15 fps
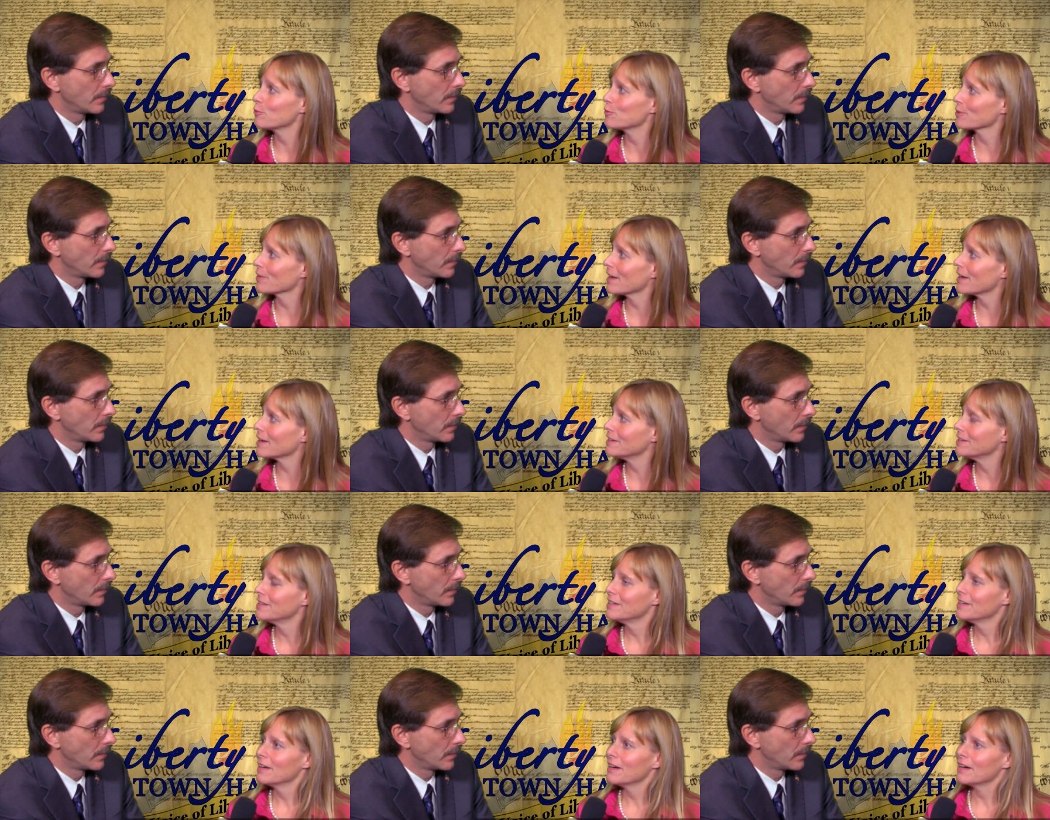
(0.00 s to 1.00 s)
Speaker 1: for that.
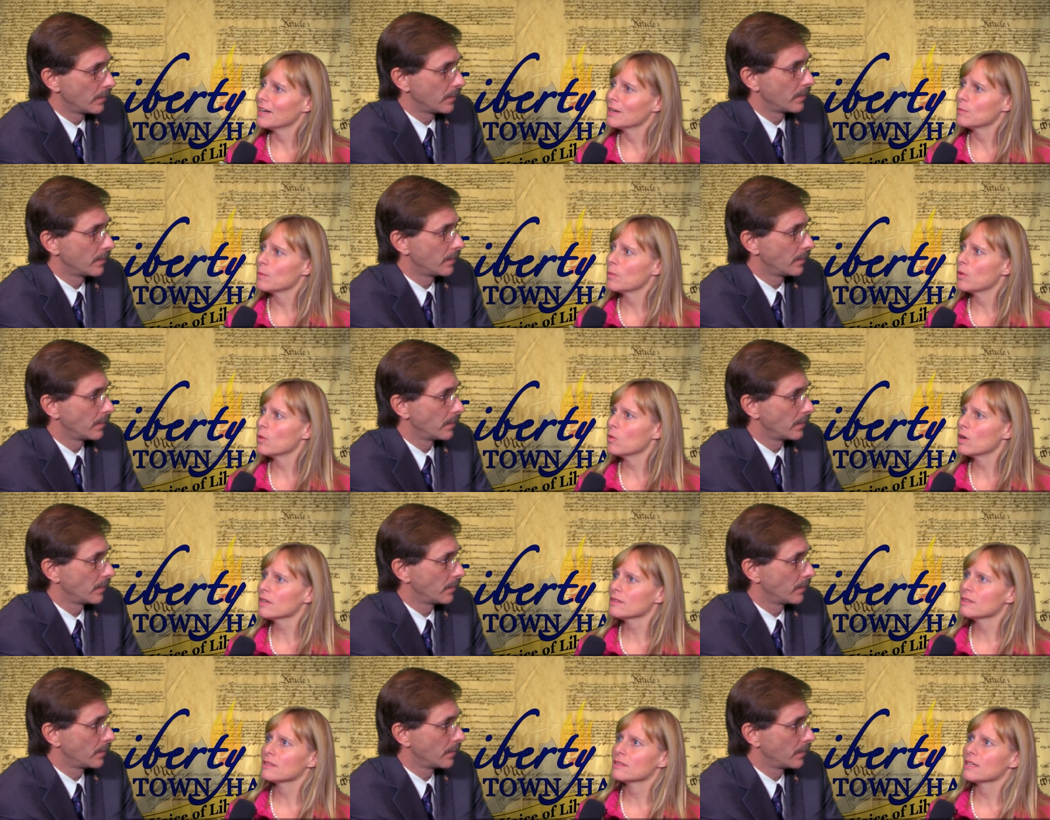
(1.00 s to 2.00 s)
Um, but
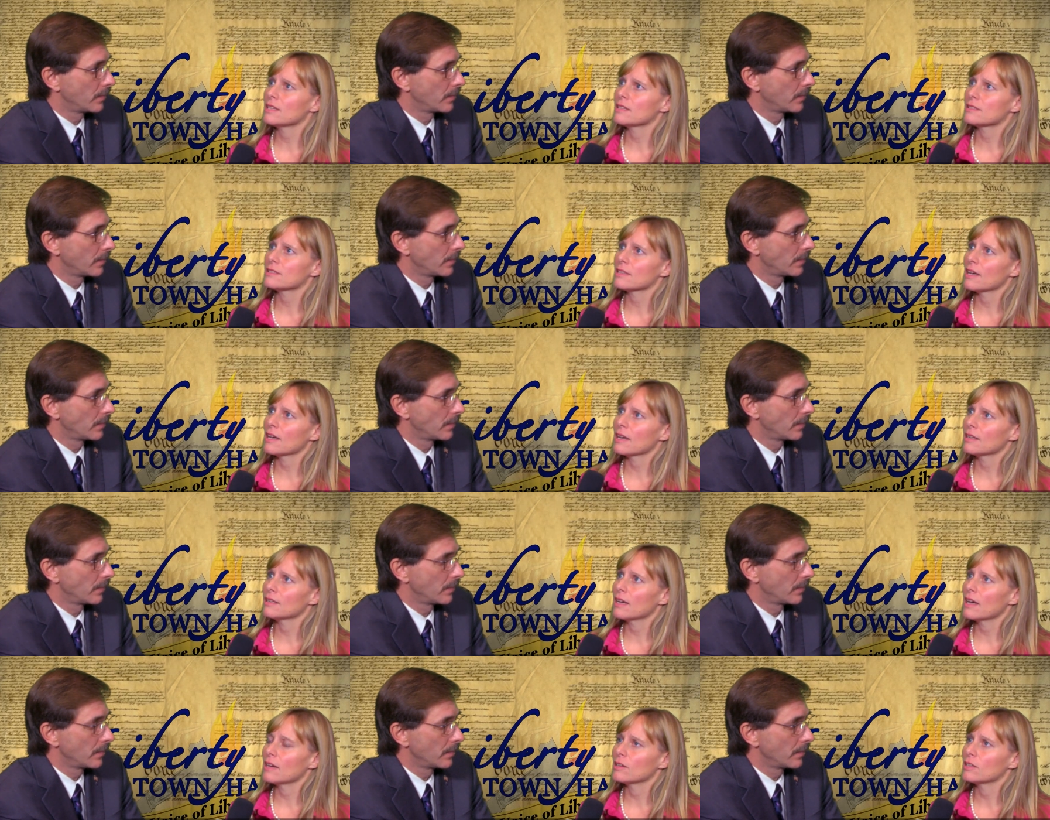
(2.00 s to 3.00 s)
one of the things that
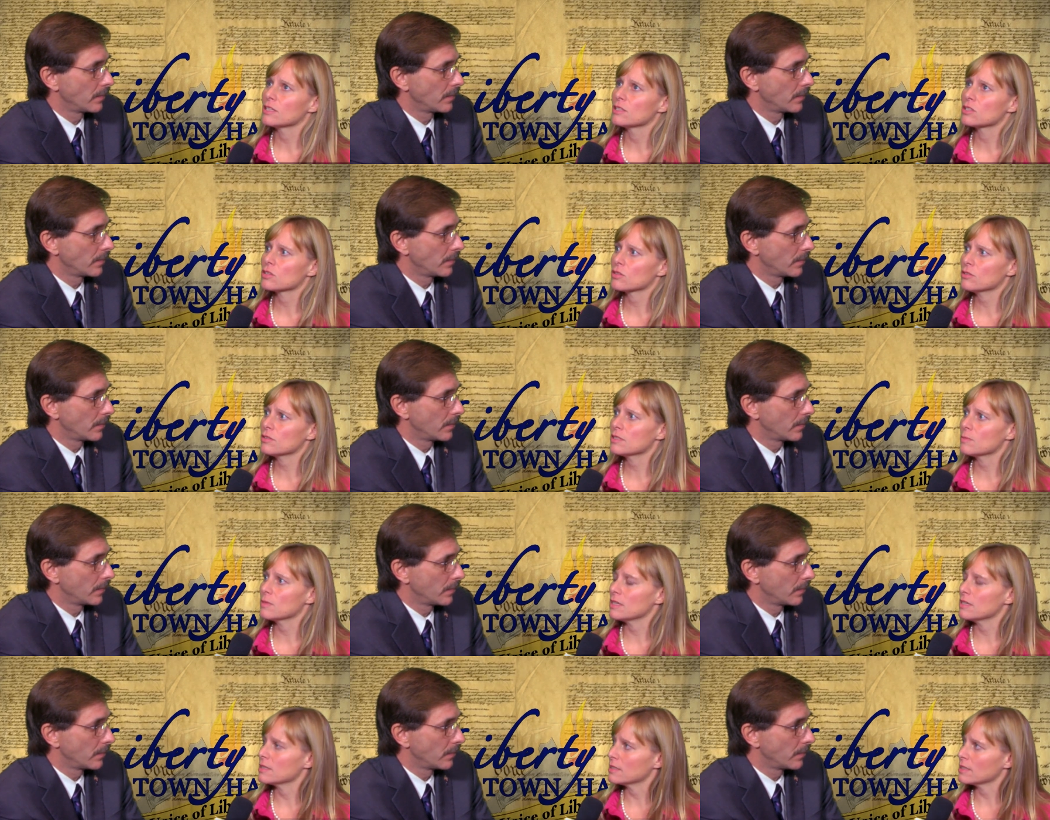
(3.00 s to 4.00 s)
concerns
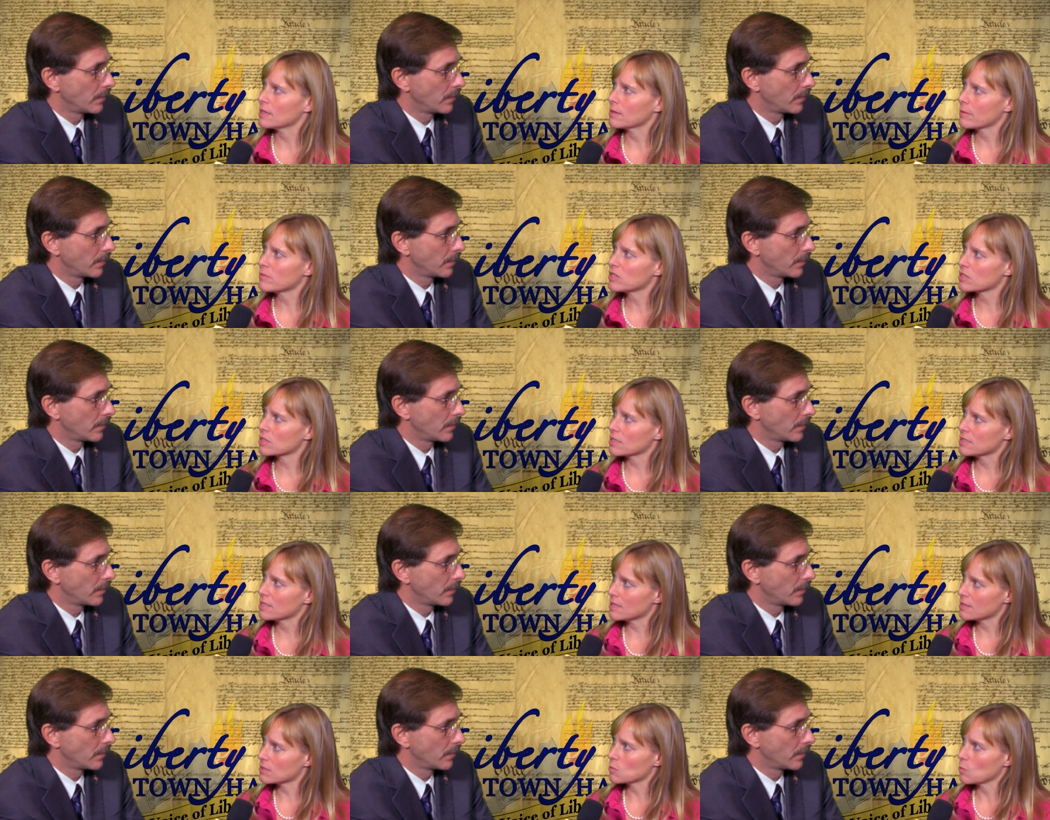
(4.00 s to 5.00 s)
me, and, and I'm just going to
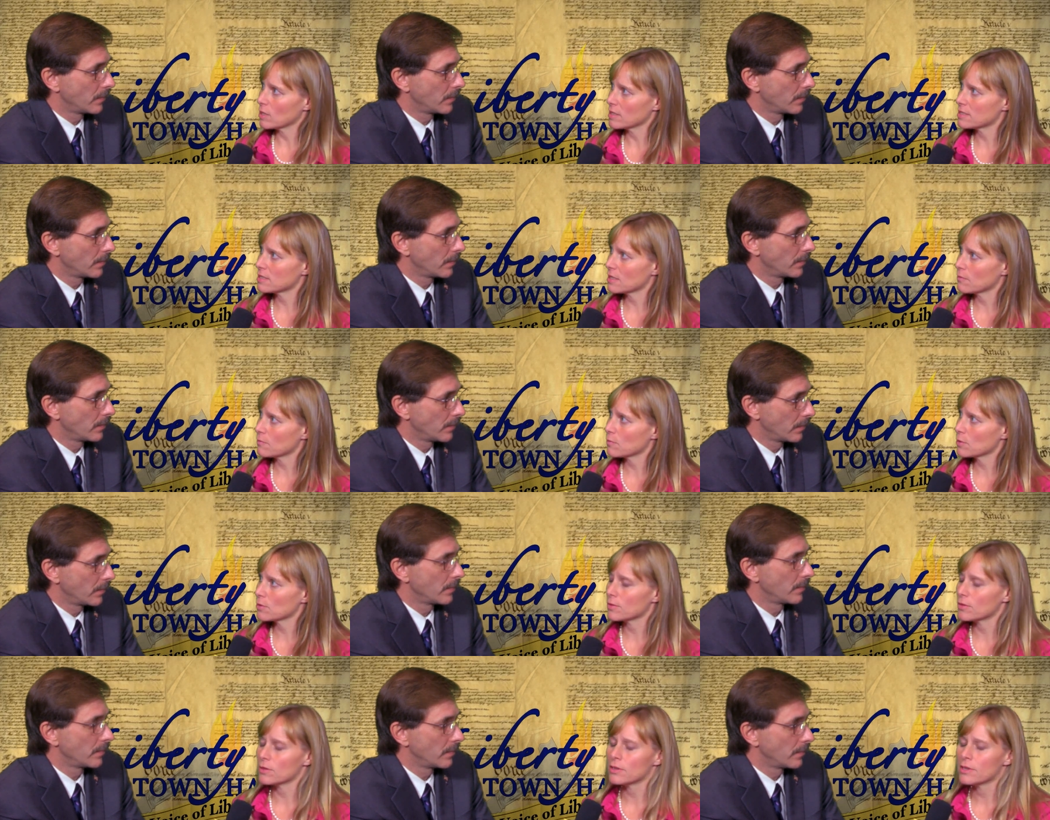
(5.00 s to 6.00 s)
take this one step
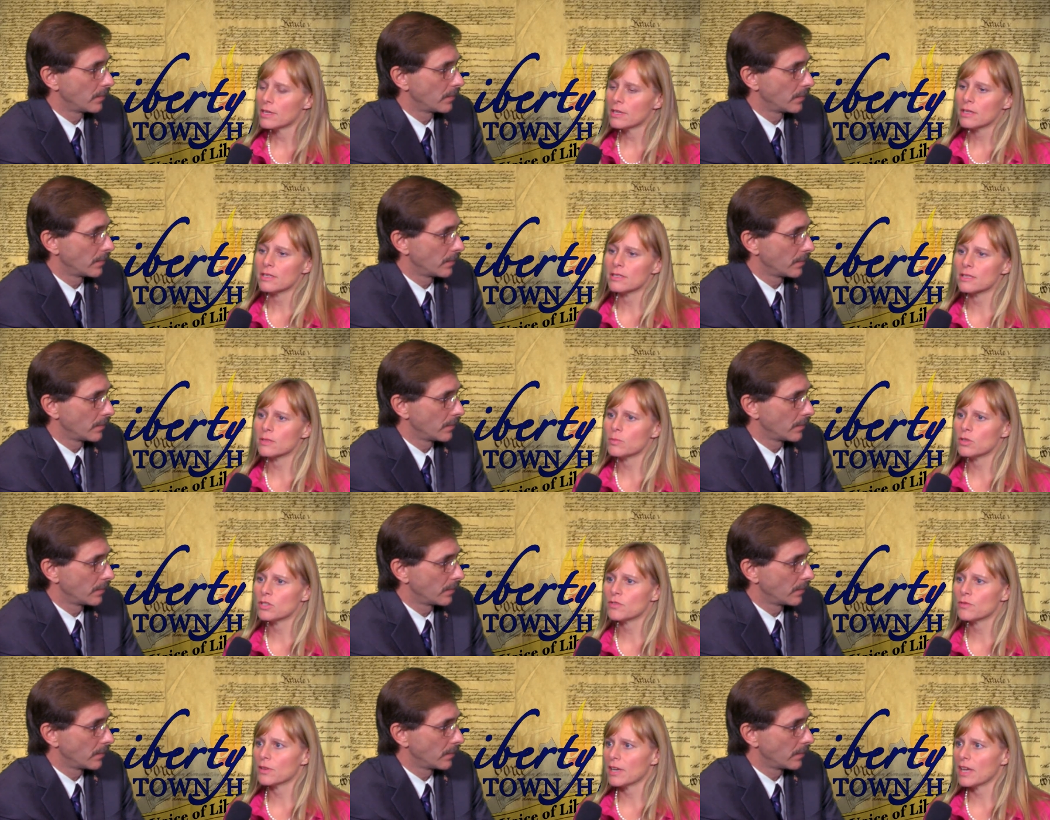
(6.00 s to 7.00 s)
further, is the
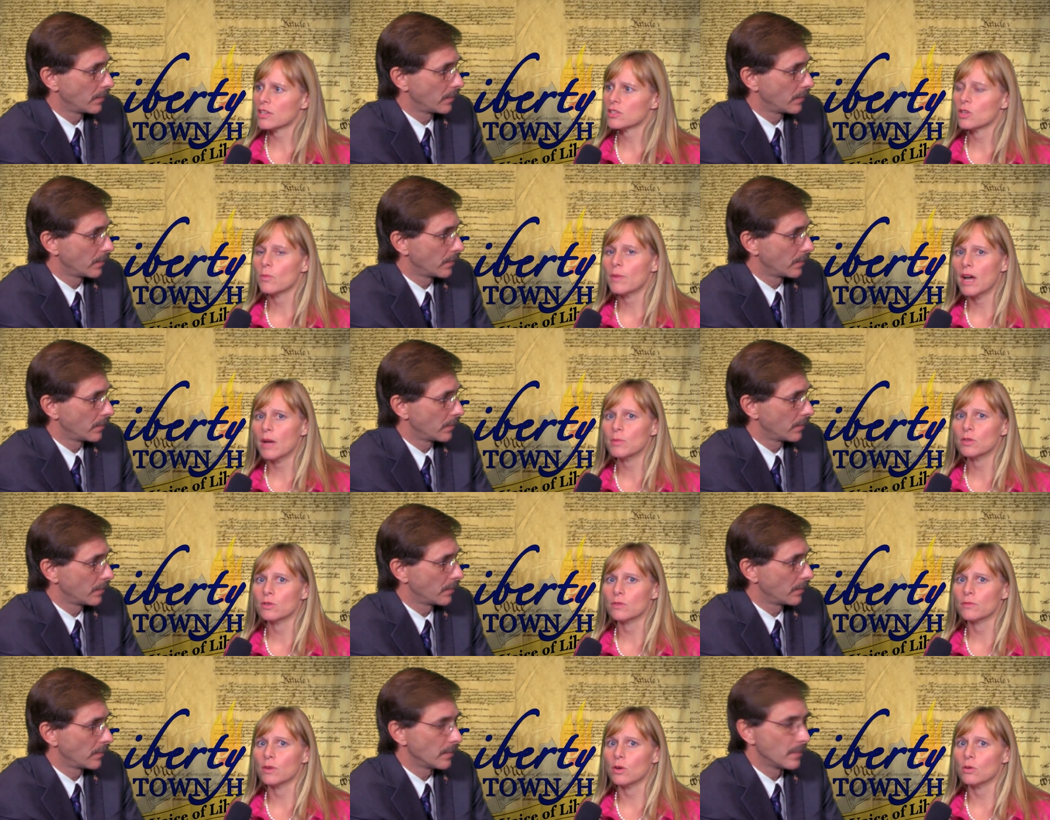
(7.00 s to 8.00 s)
push for a national
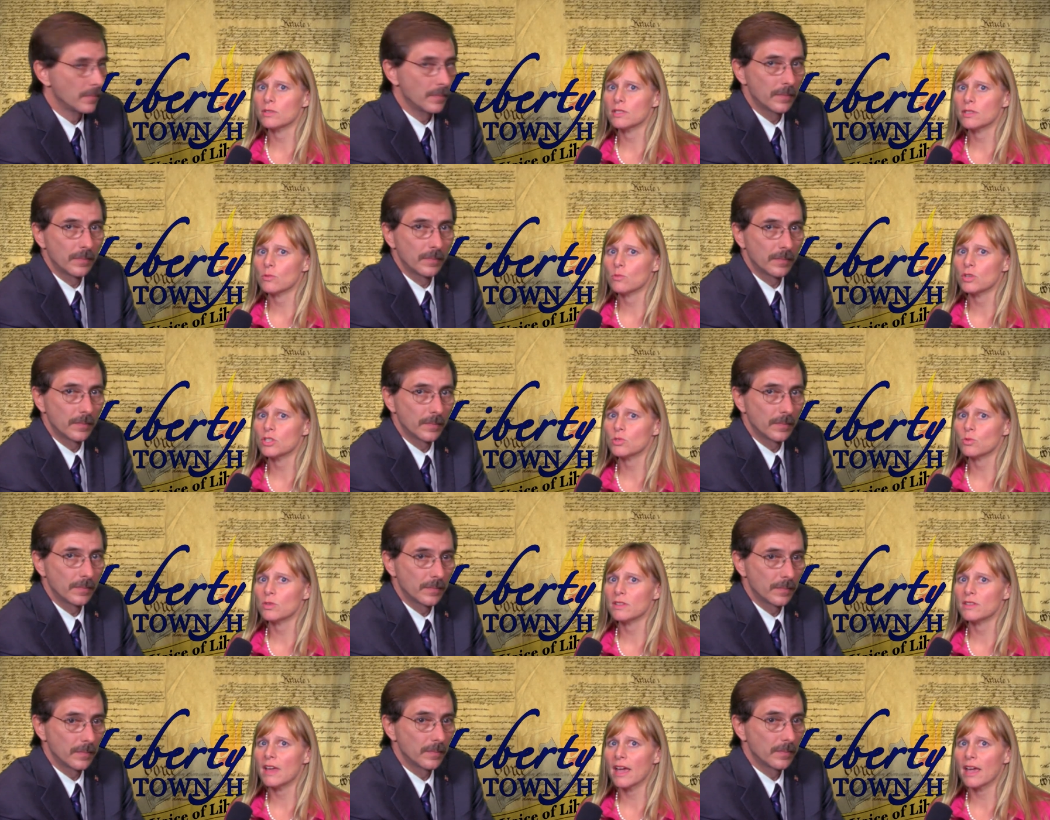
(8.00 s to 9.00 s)
popular vote, which
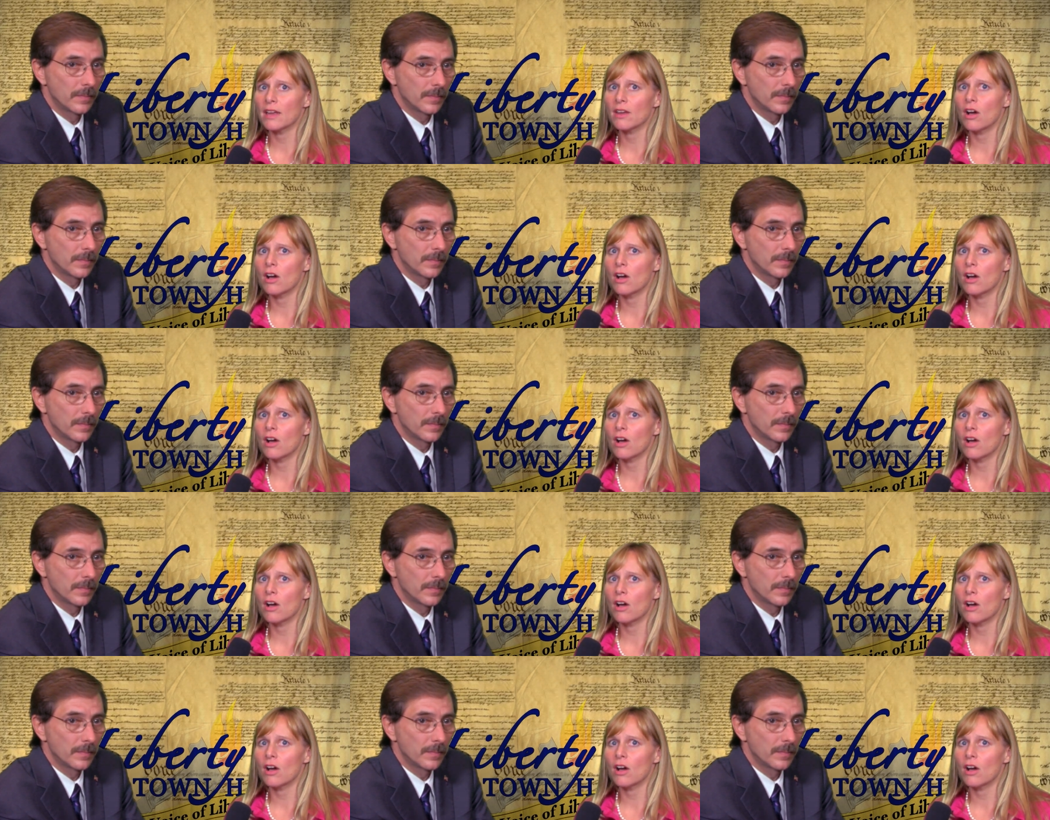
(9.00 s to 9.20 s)
would then